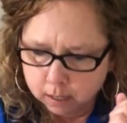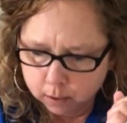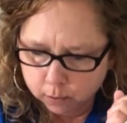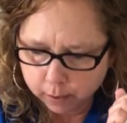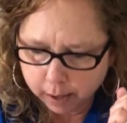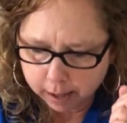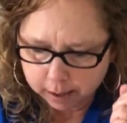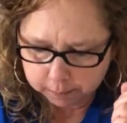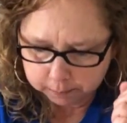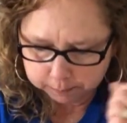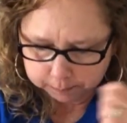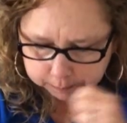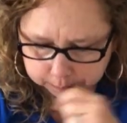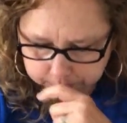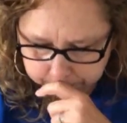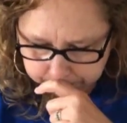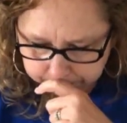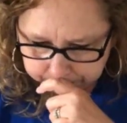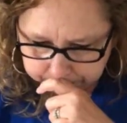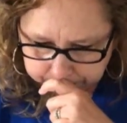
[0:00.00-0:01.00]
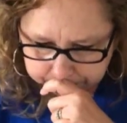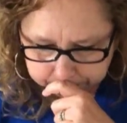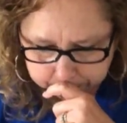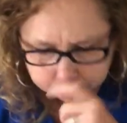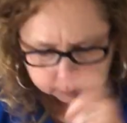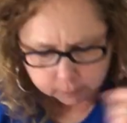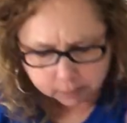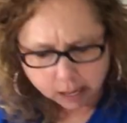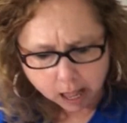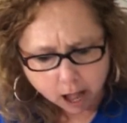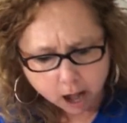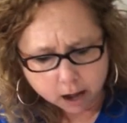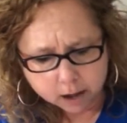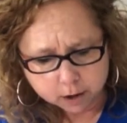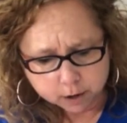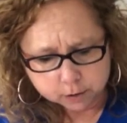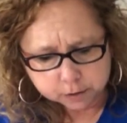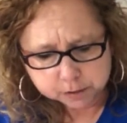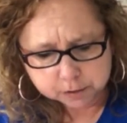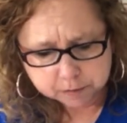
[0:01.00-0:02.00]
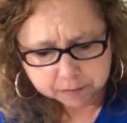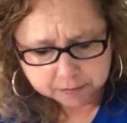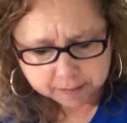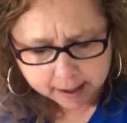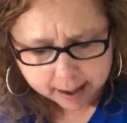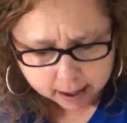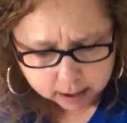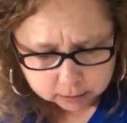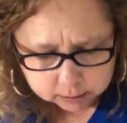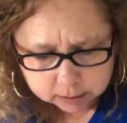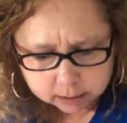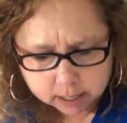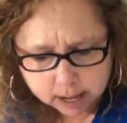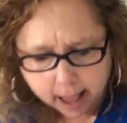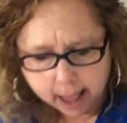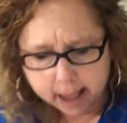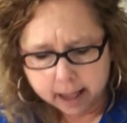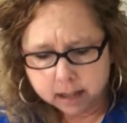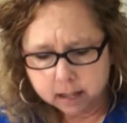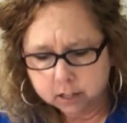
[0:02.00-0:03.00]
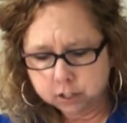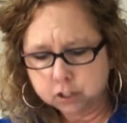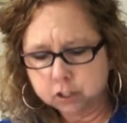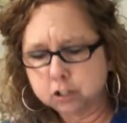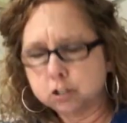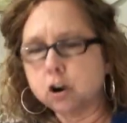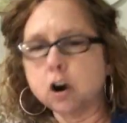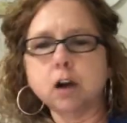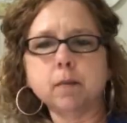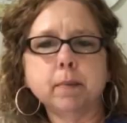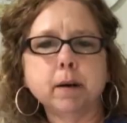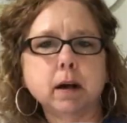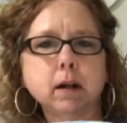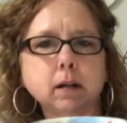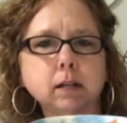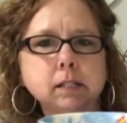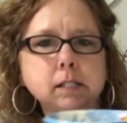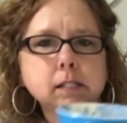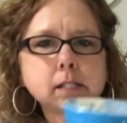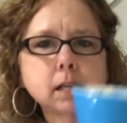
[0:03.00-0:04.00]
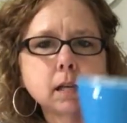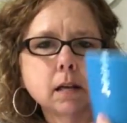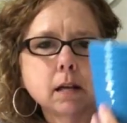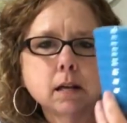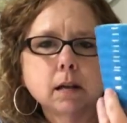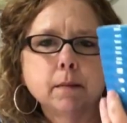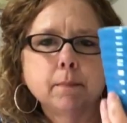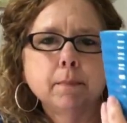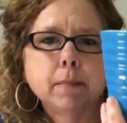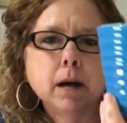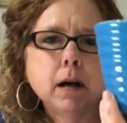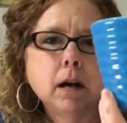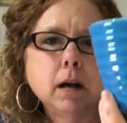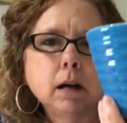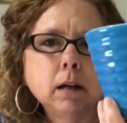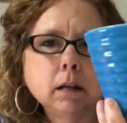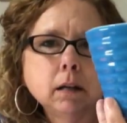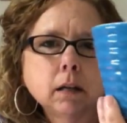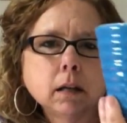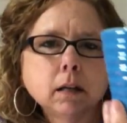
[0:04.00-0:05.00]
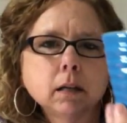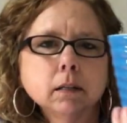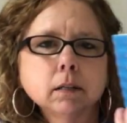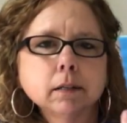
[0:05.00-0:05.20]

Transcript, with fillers: Okay. I also found a Starbucks mug.